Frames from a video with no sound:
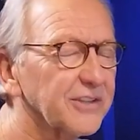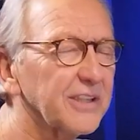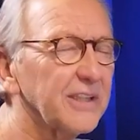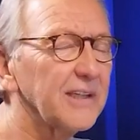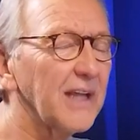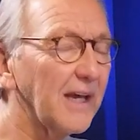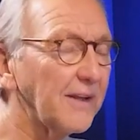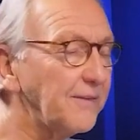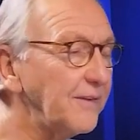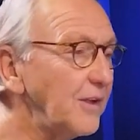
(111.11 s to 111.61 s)
And
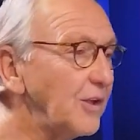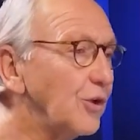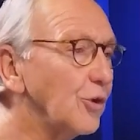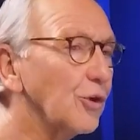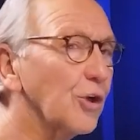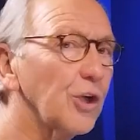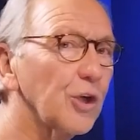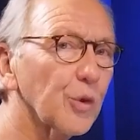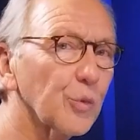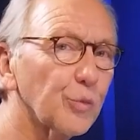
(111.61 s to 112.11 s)
I think you're
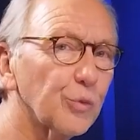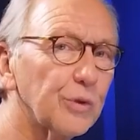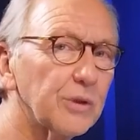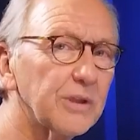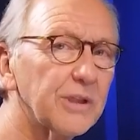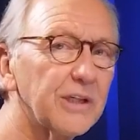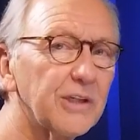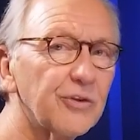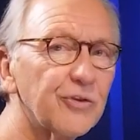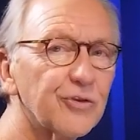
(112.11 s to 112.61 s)
going to
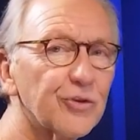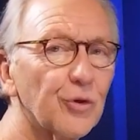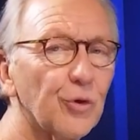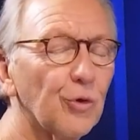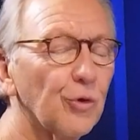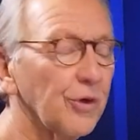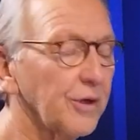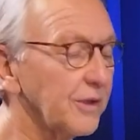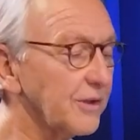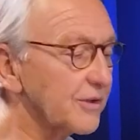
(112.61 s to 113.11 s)
really
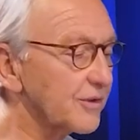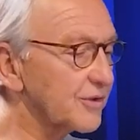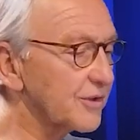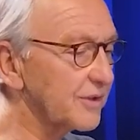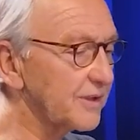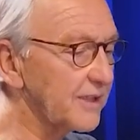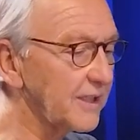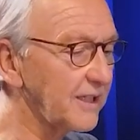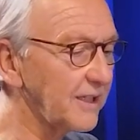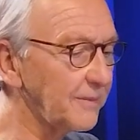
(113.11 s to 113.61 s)
enjoy this
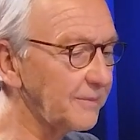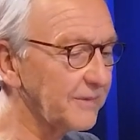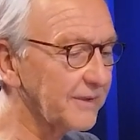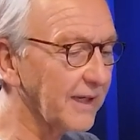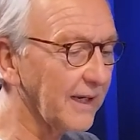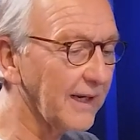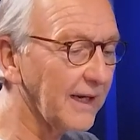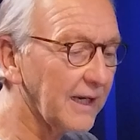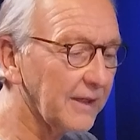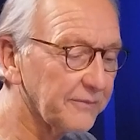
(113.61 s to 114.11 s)
deep
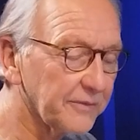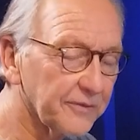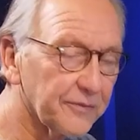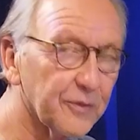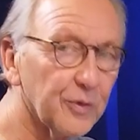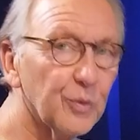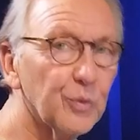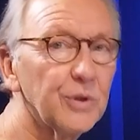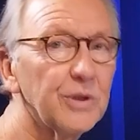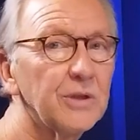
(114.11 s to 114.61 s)
dive, if
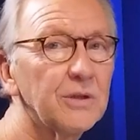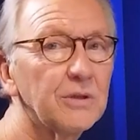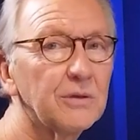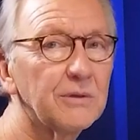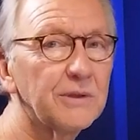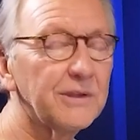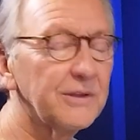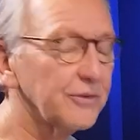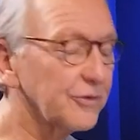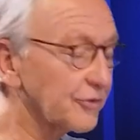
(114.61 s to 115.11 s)
you will,
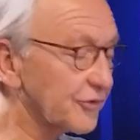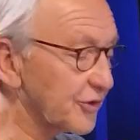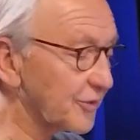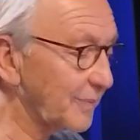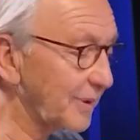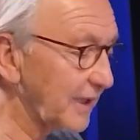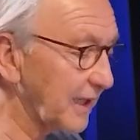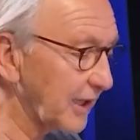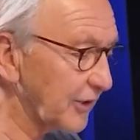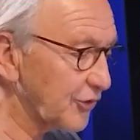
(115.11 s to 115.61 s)
into
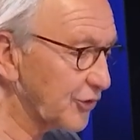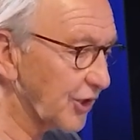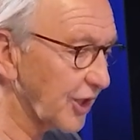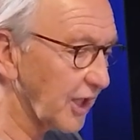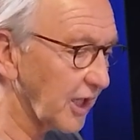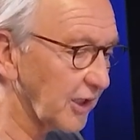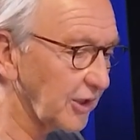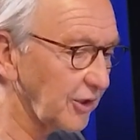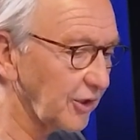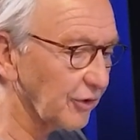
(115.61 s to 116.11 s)
supply
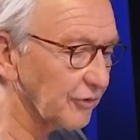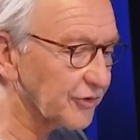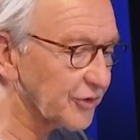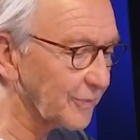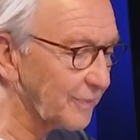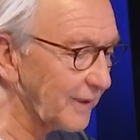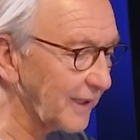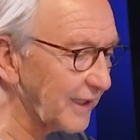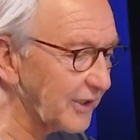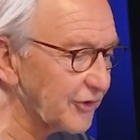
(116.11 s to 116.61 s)
chain. You know,
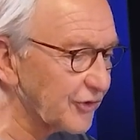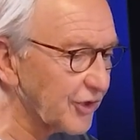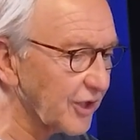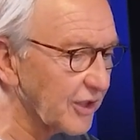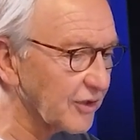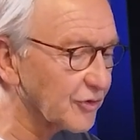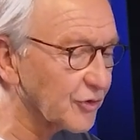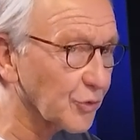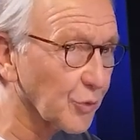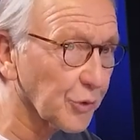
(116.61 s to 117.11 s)
supply
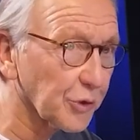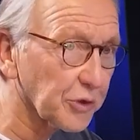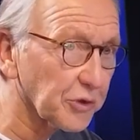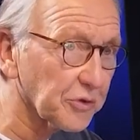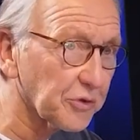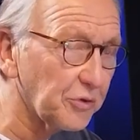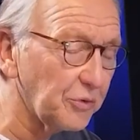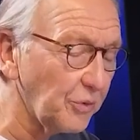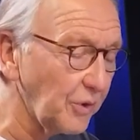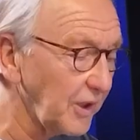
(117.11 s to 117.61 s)
chain is
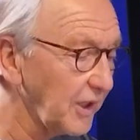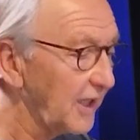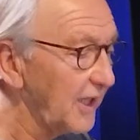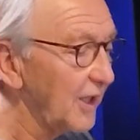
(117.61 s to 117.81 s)
critical.